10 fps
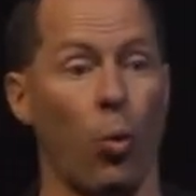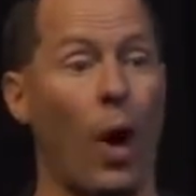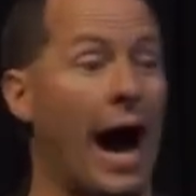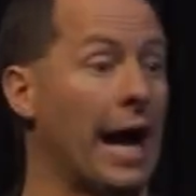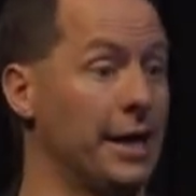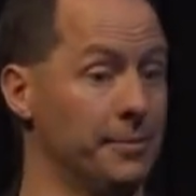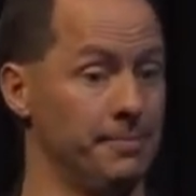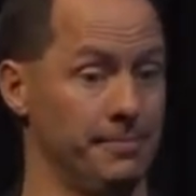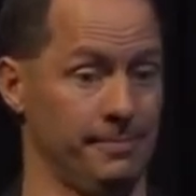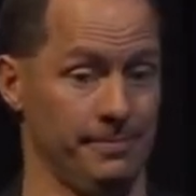Why?
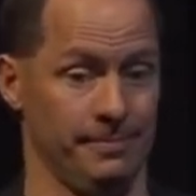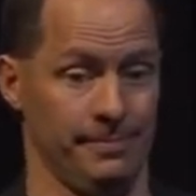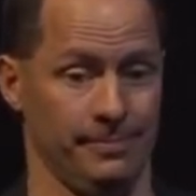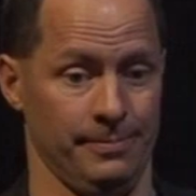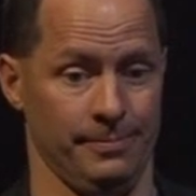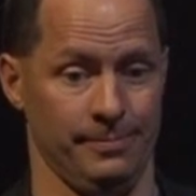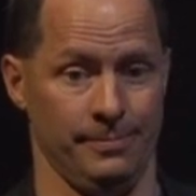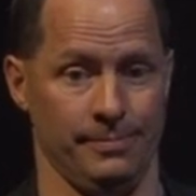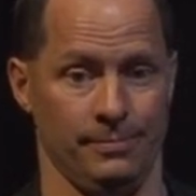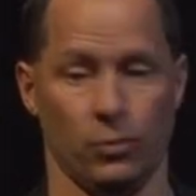
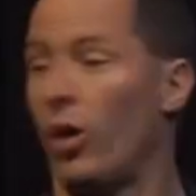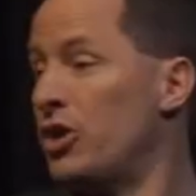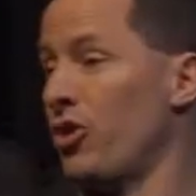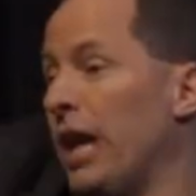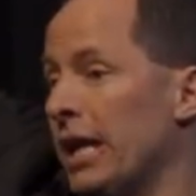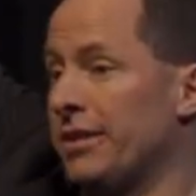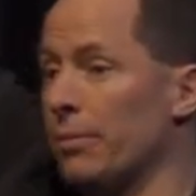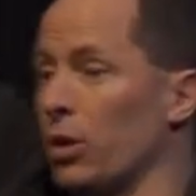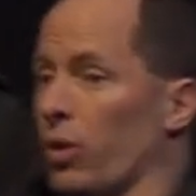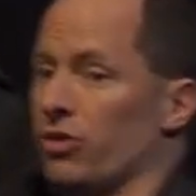Raise your hand and give
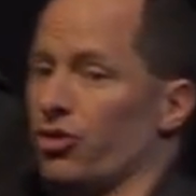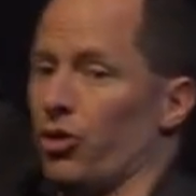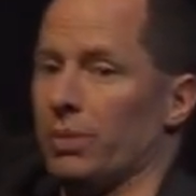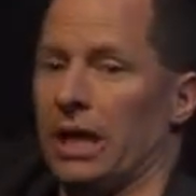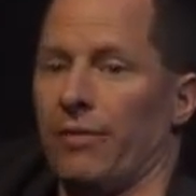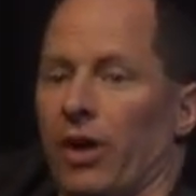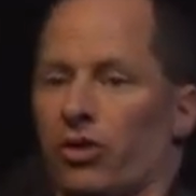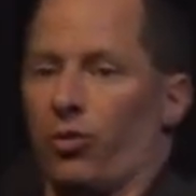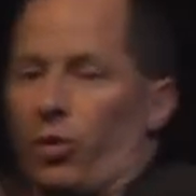me reasons you believe Aaron is